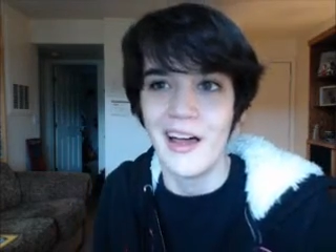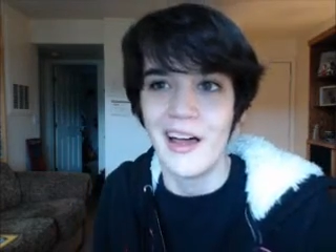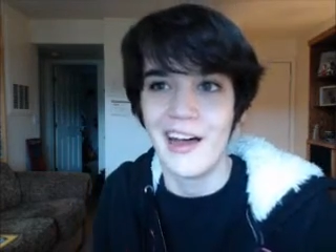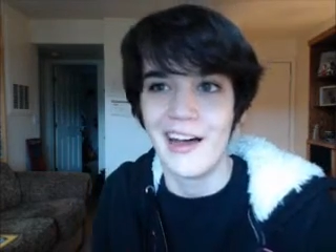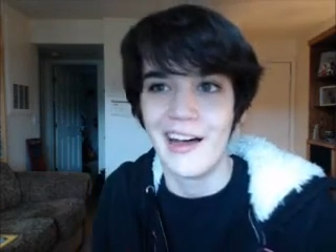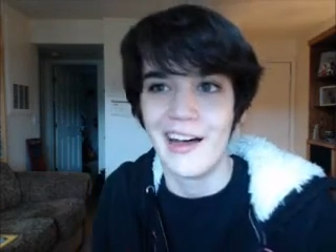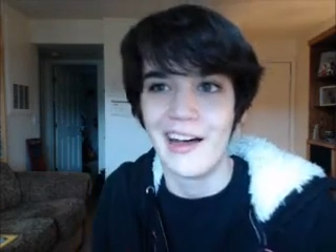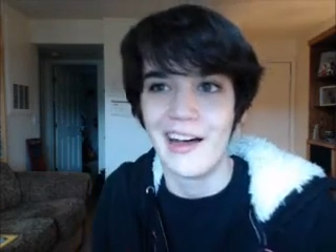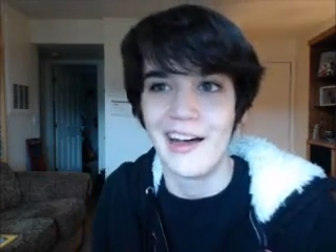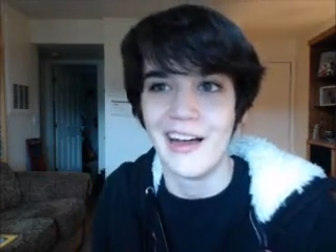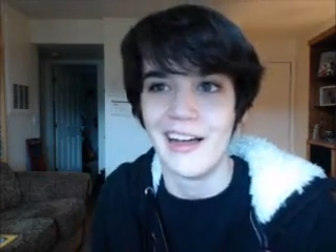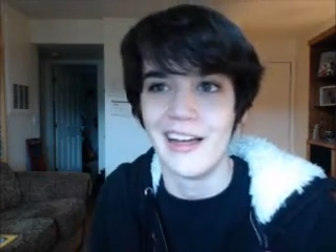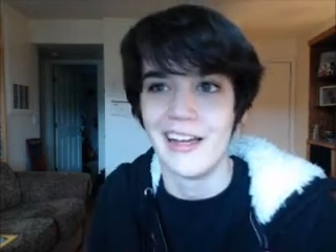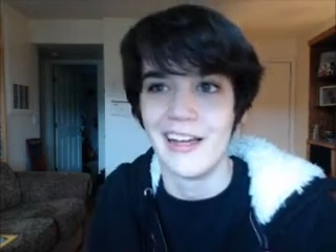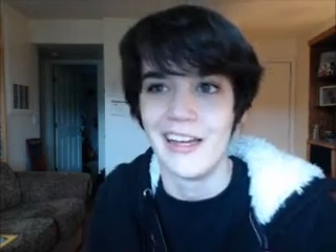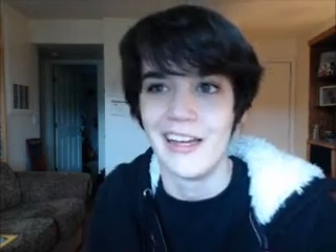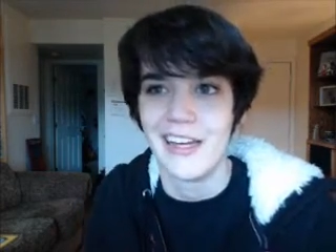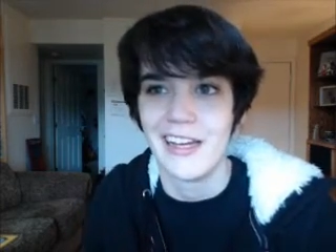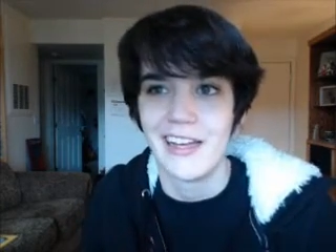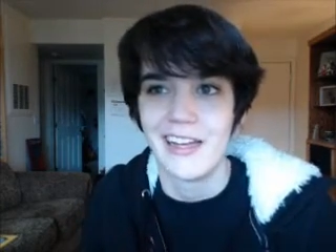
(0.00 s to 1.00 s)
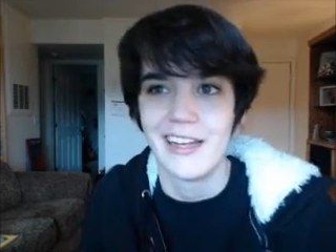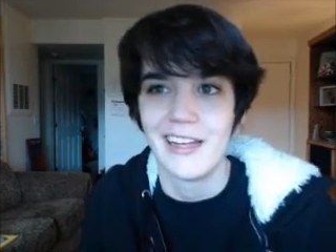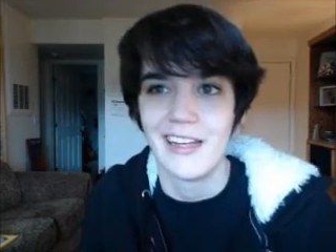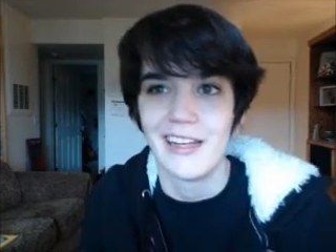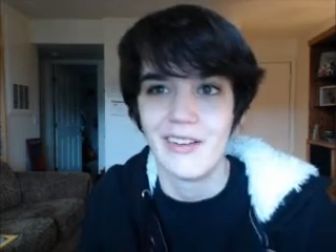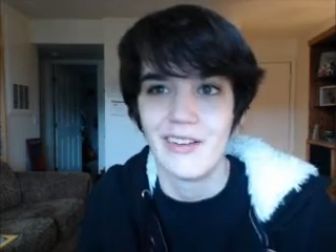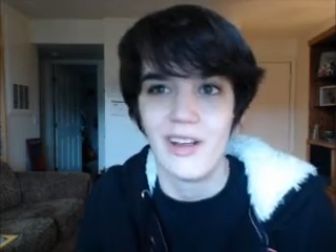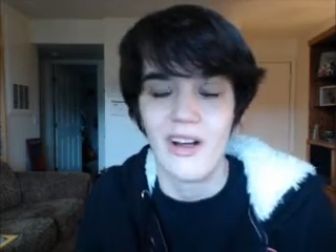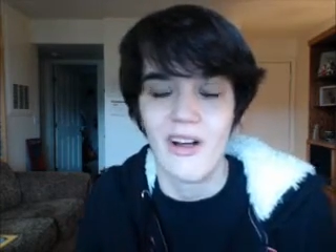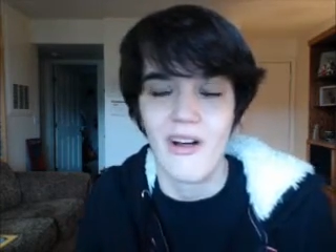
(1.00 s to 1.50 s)
All
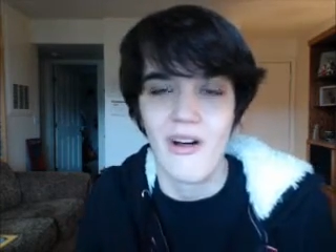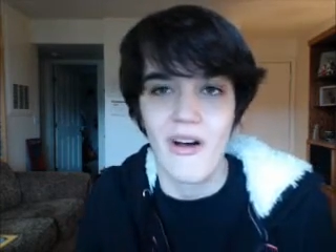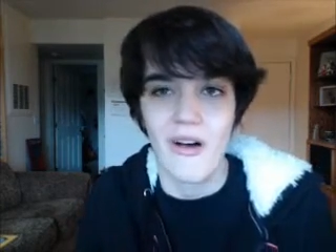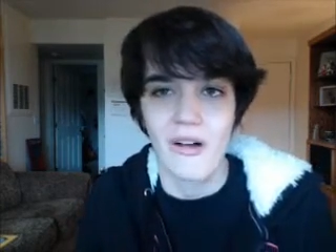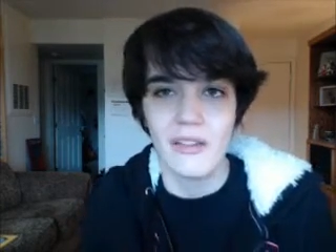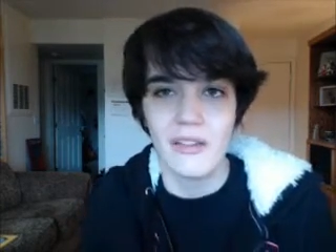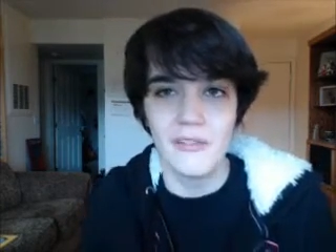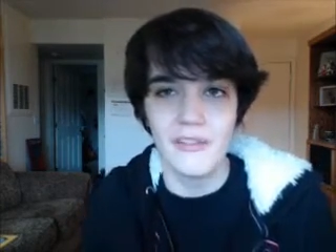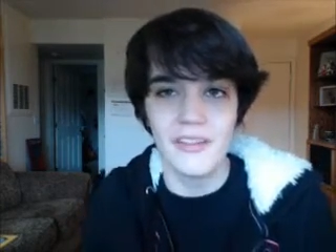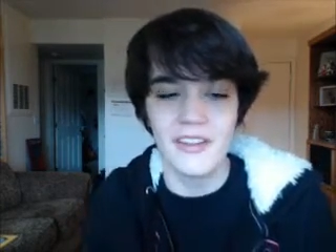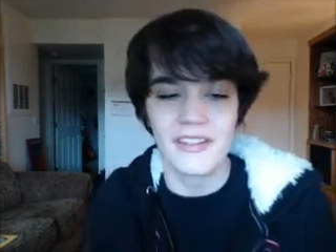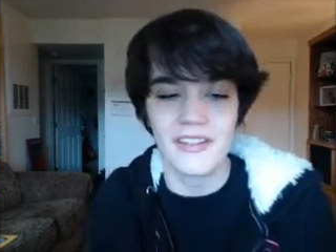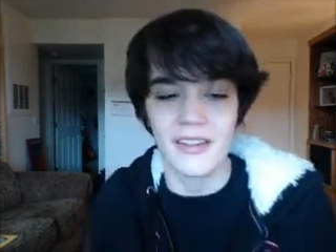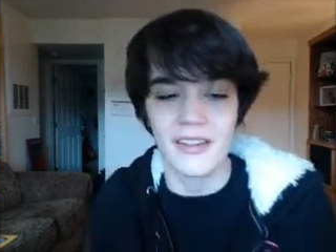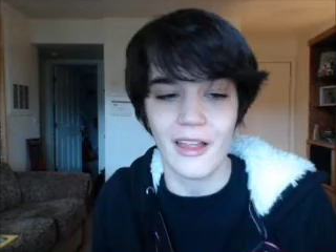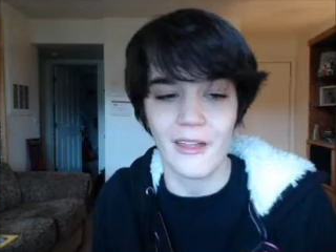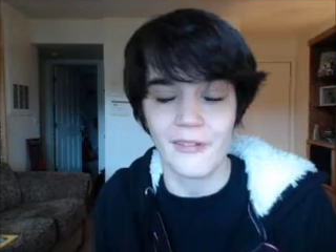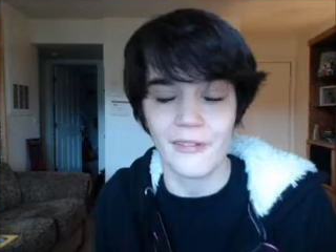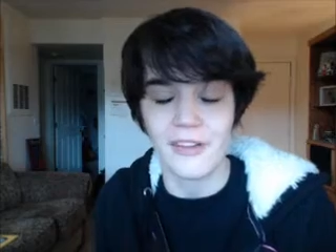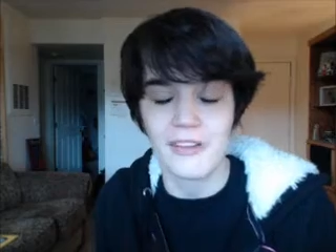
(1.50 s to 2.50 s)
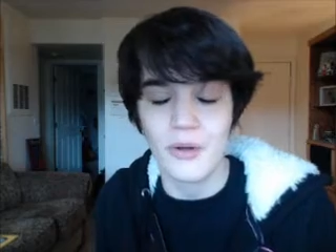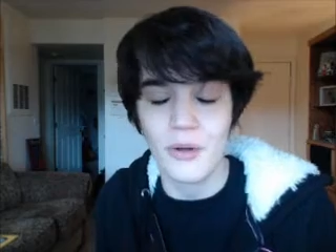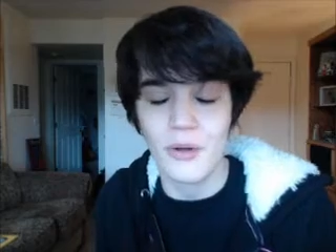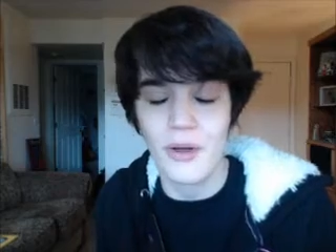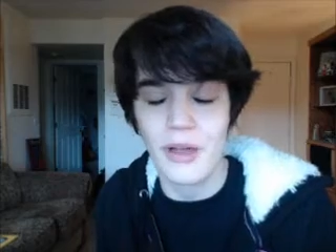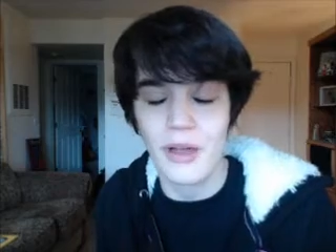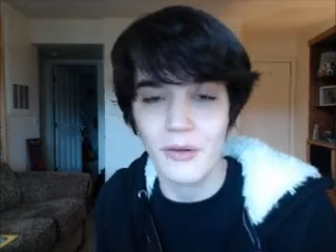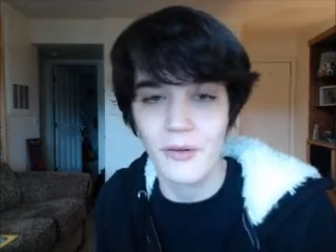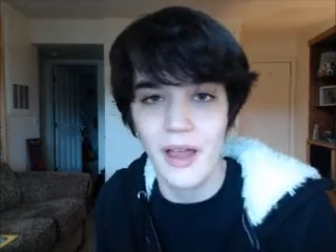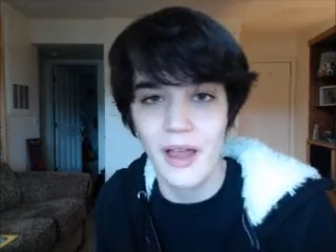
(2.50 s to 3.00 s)
of these selfies
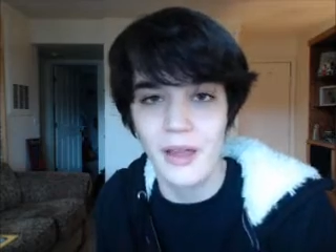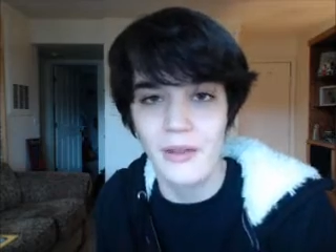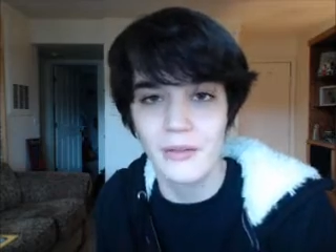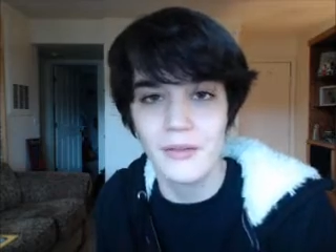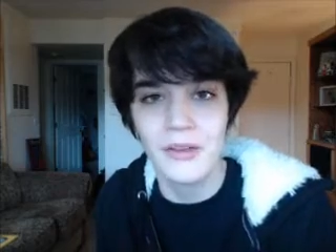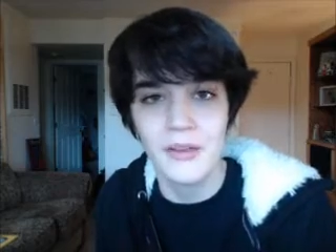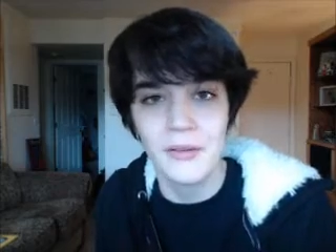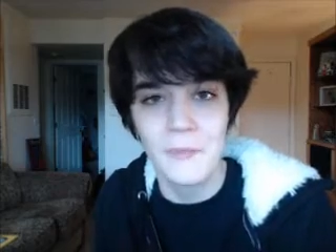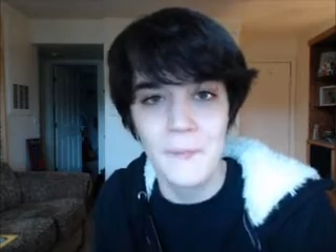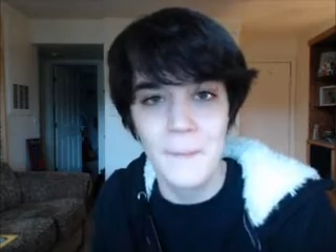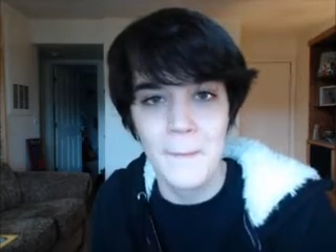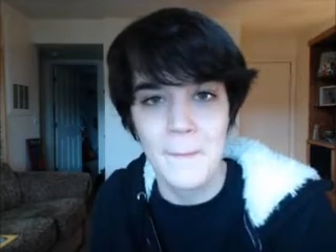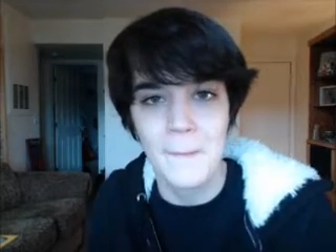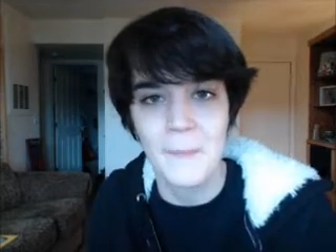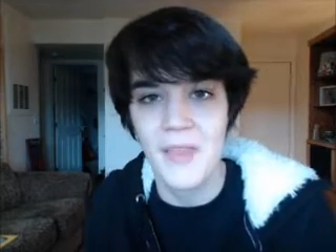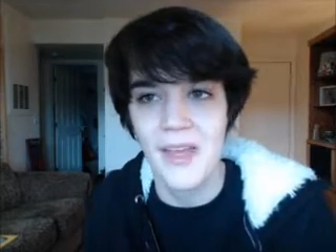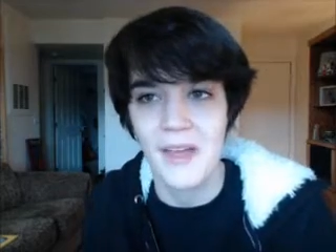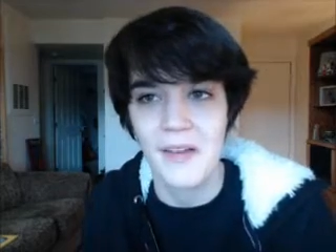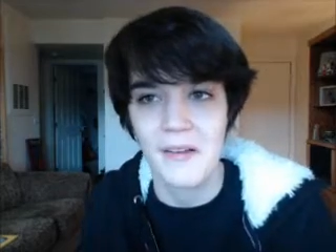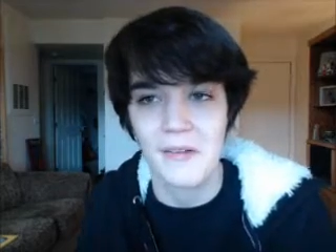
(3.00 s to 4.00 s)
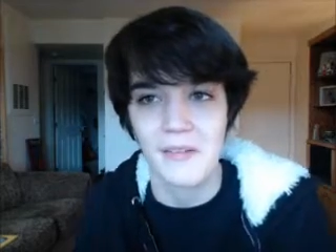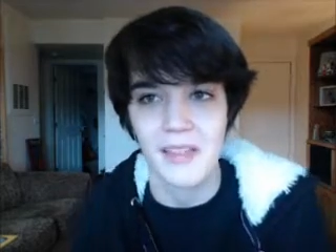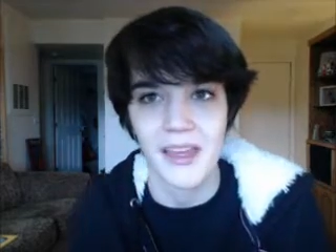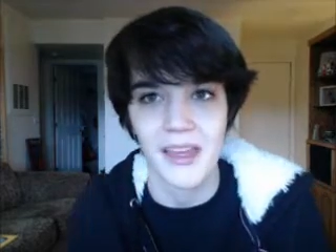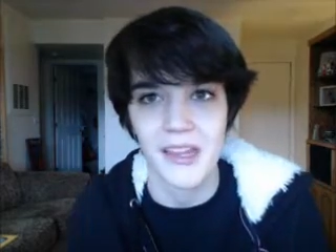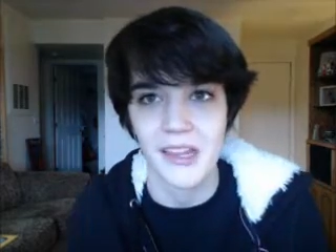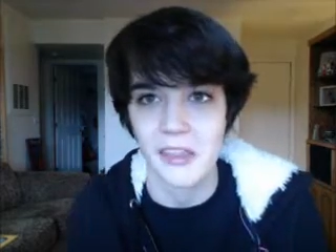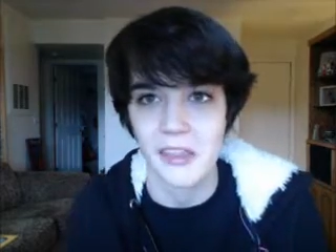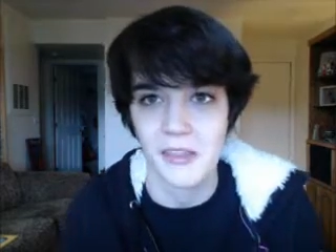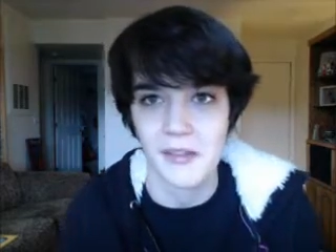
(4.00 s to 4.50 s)
going around that are
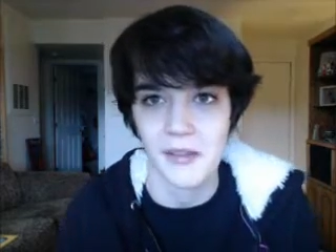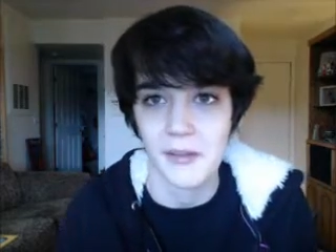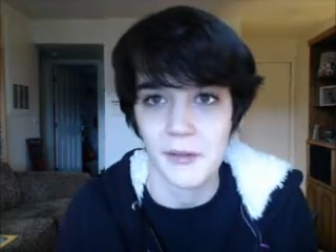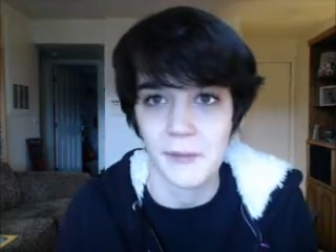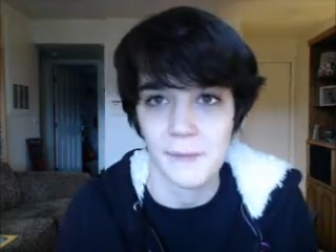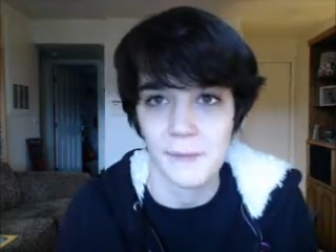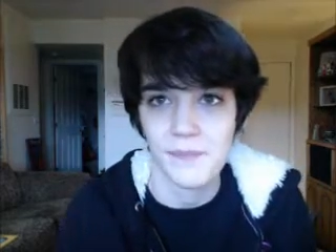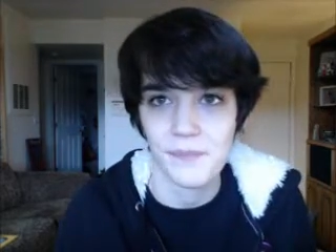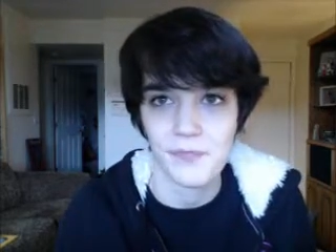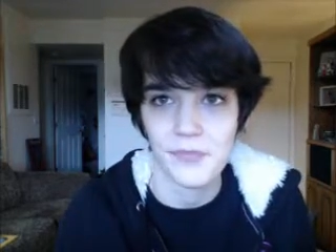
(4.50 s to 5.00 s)
like the